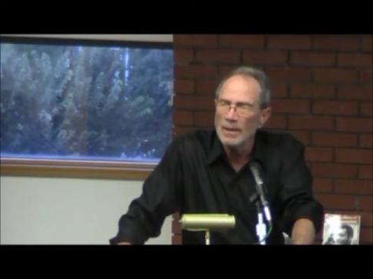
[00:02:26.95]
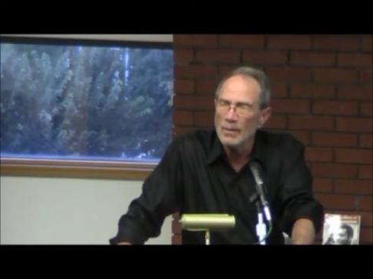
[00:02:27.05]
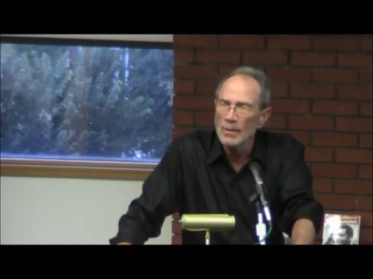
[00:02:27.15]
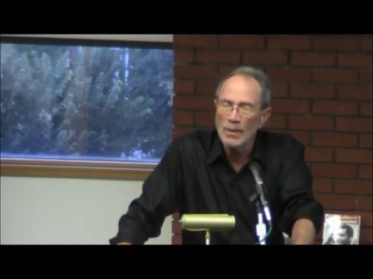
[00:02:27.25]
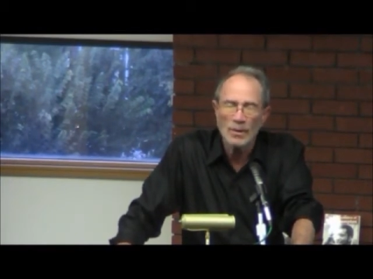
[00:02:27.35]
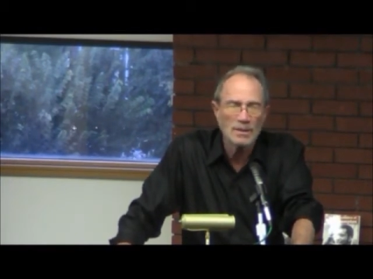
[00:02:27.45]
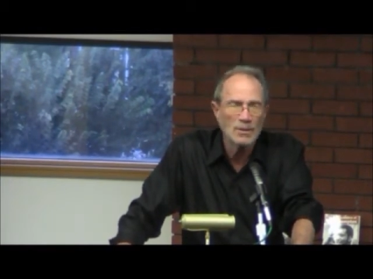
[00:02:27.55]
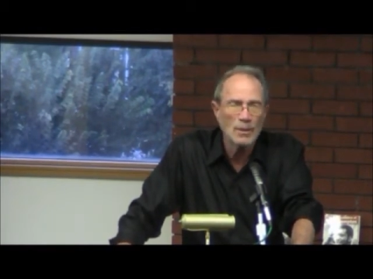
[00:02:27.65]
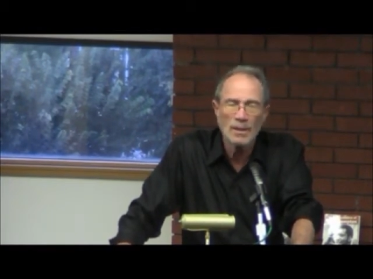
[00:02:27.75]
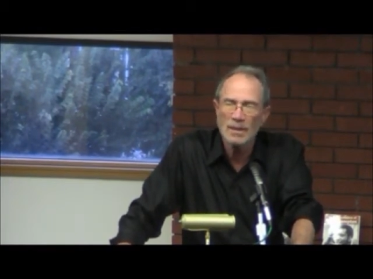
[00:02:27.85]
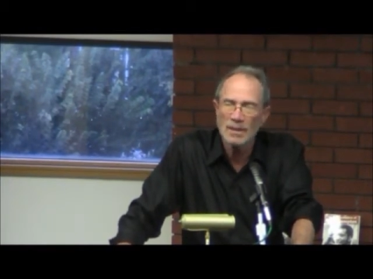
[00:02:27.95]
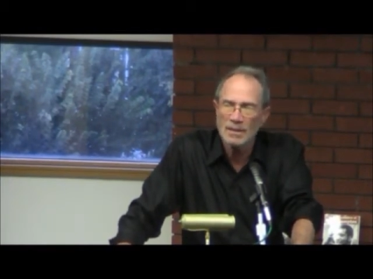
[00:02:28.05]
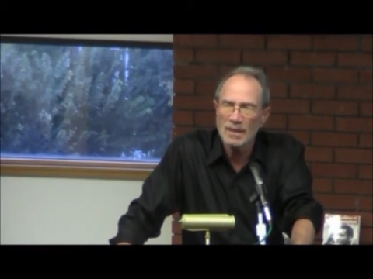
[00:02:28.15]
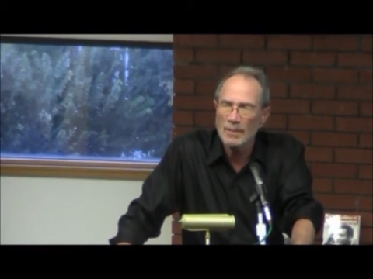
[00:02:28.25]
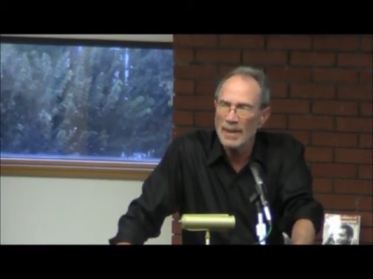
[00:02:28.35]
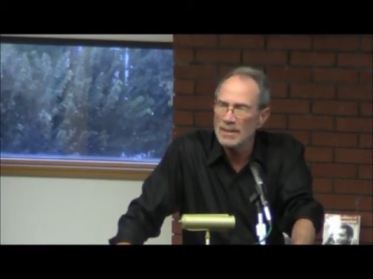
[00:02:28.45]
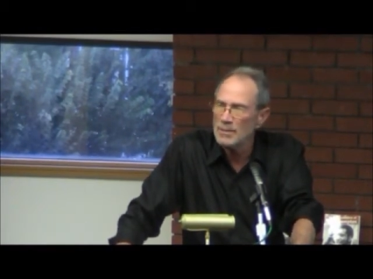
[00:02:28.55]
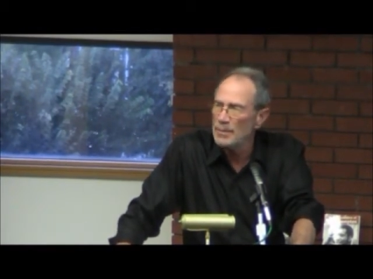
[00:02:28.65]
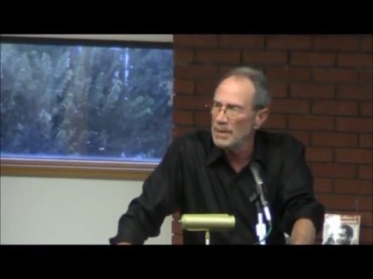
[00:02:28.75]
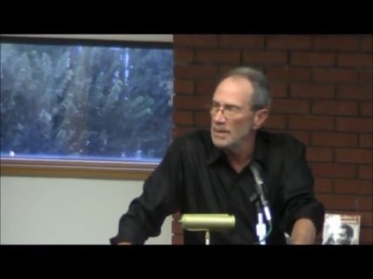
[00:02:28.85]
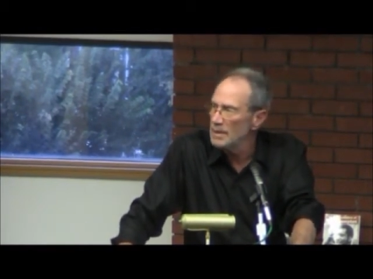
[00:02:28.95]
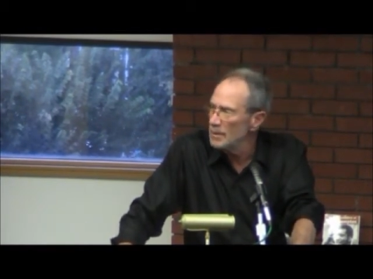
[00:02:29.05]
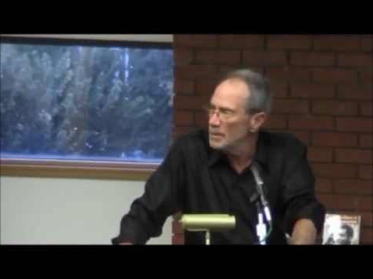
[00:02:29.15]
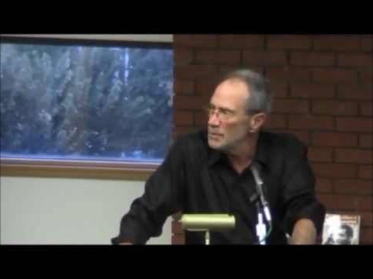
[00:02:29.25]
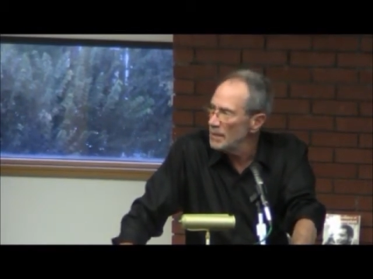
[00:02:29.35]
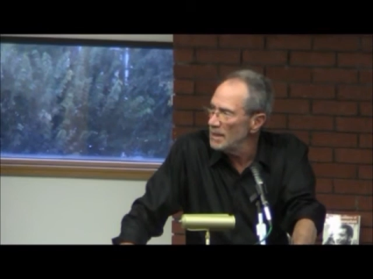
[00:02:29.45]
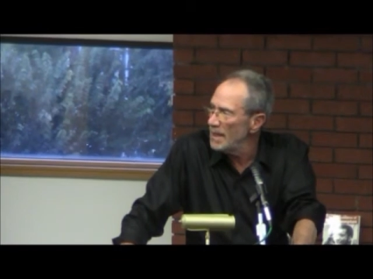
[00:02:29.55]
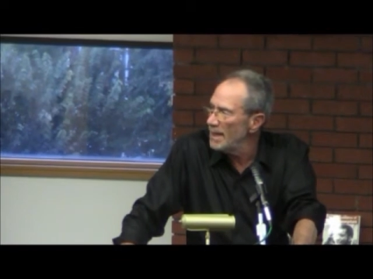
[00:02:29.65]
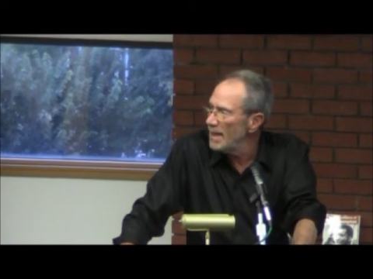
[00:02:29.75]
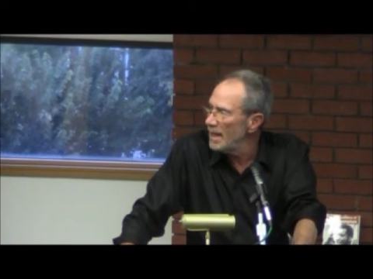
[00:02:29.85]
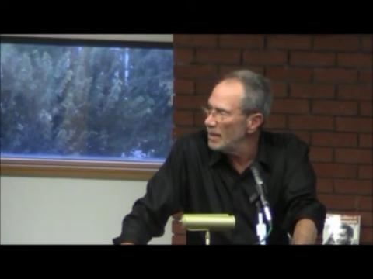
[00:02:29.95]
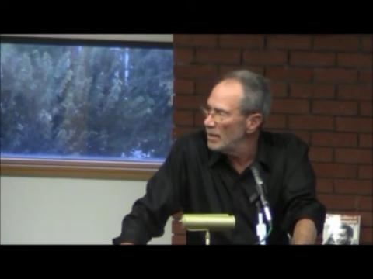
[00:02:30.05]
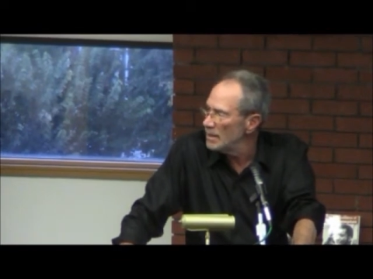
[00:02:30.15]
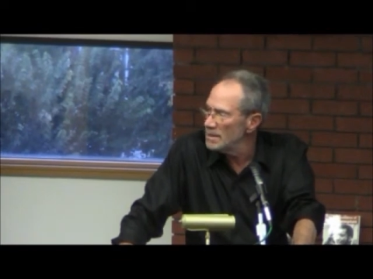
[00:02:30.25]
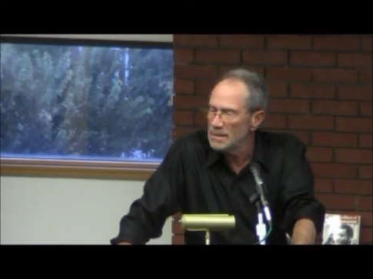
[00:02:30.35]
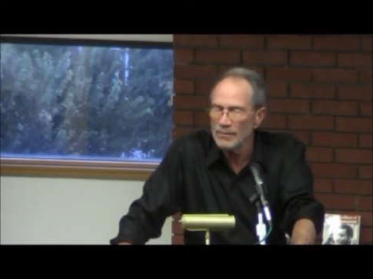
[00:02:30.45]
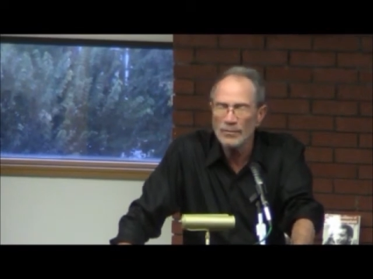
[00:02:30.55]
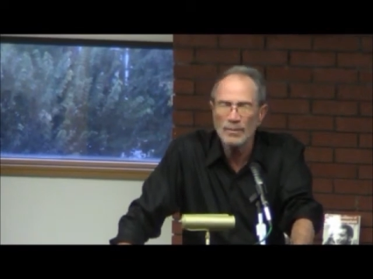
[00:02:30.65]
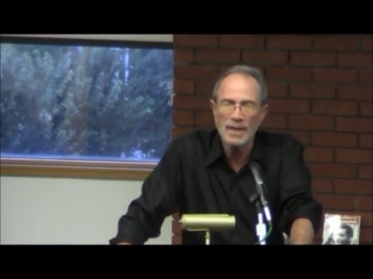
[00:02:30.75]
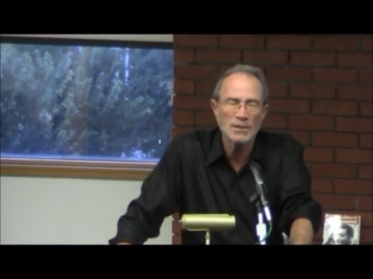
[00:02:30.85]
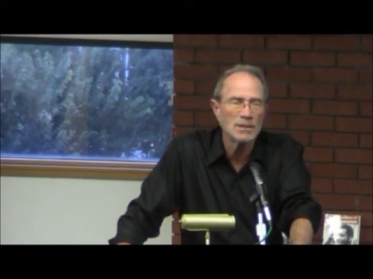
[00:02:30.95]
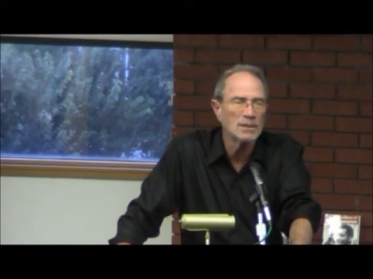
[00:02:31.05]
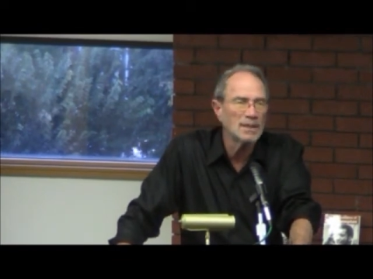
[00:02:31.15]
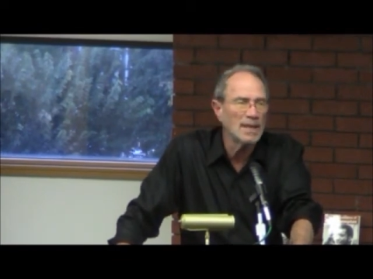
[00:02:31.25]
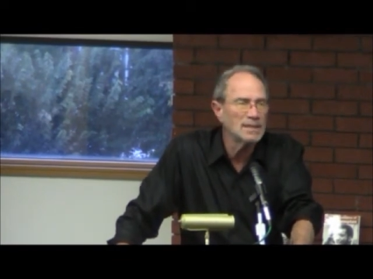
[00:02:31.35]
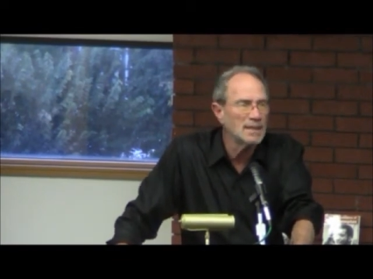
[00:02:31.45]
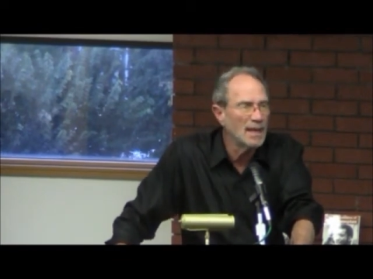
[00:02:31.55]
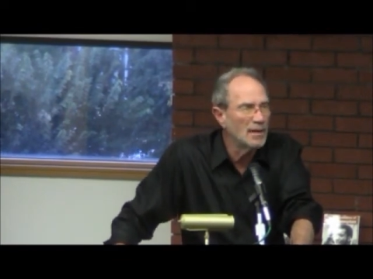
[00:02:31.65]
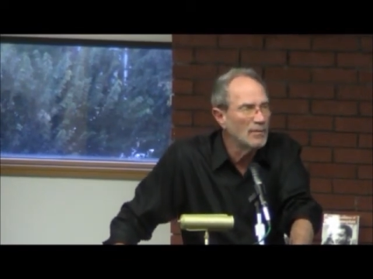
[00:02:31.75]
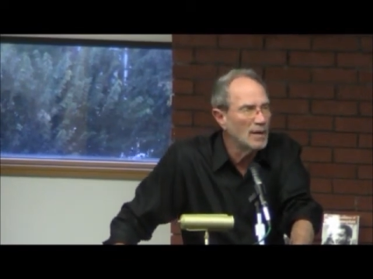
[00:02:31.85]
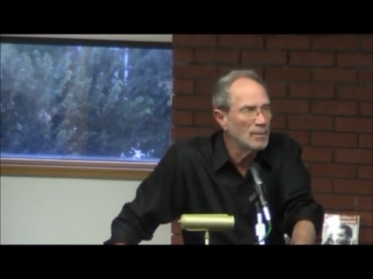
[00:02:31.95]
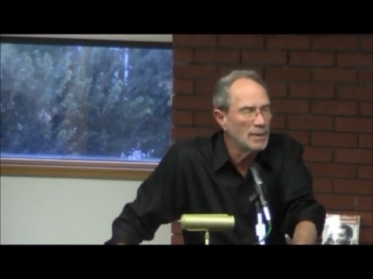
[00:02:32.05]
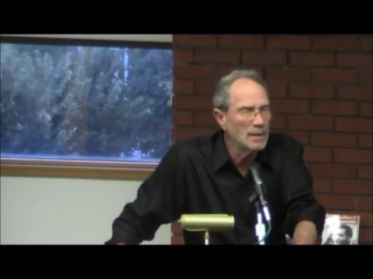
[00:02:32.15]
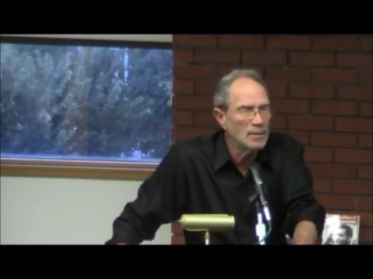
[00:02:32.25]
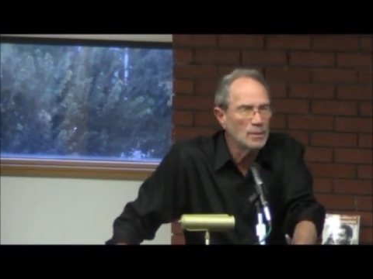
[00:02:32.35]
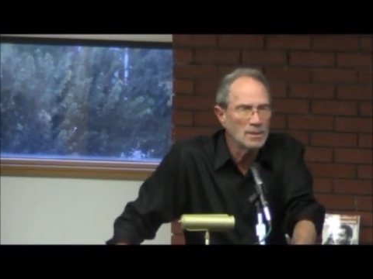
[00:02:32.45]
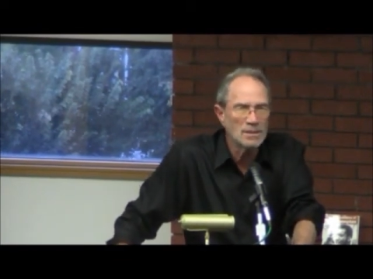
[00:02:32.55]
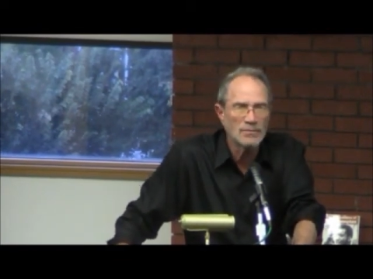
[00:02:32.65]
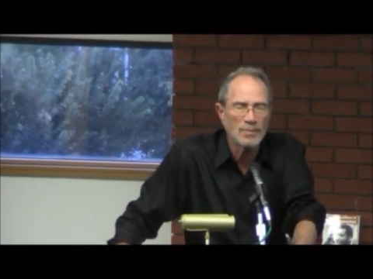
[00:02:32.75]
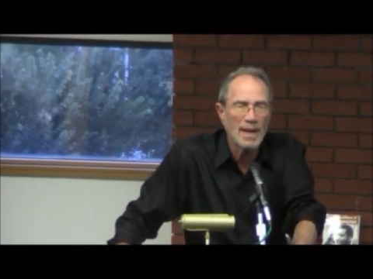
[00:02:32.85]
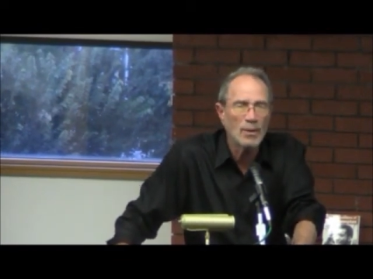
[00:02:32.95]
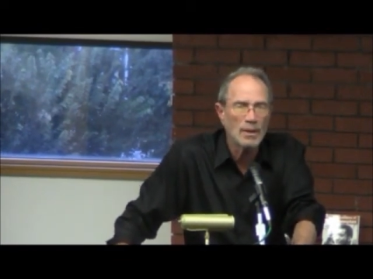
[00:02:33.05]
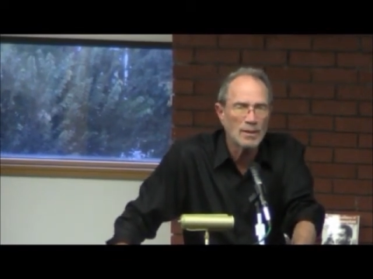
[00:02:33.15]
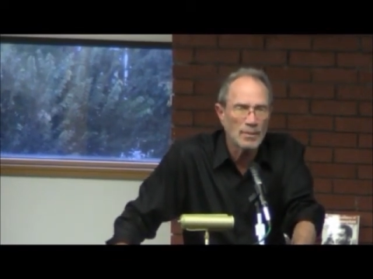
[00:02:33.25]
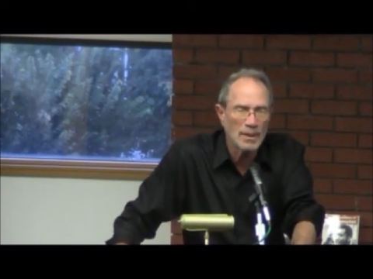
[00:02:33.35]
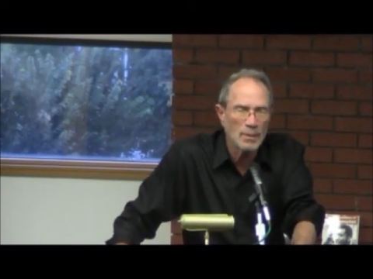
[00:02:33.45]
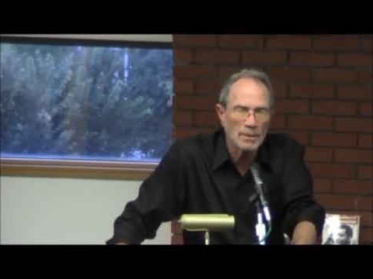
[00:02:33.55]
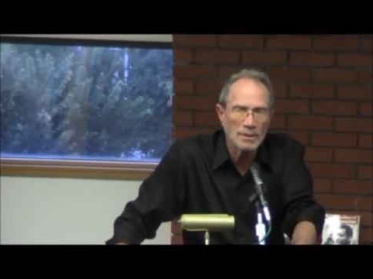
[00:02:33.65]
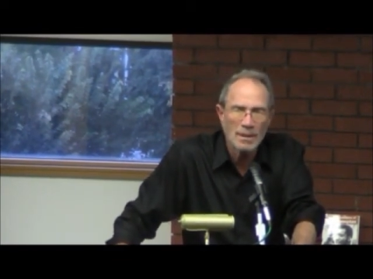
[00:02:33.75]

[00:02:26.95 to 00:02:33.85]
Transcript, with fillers: we wrote a 230-page appeal in which we laid out all this information. The last line of our appeal was "Power to the people,"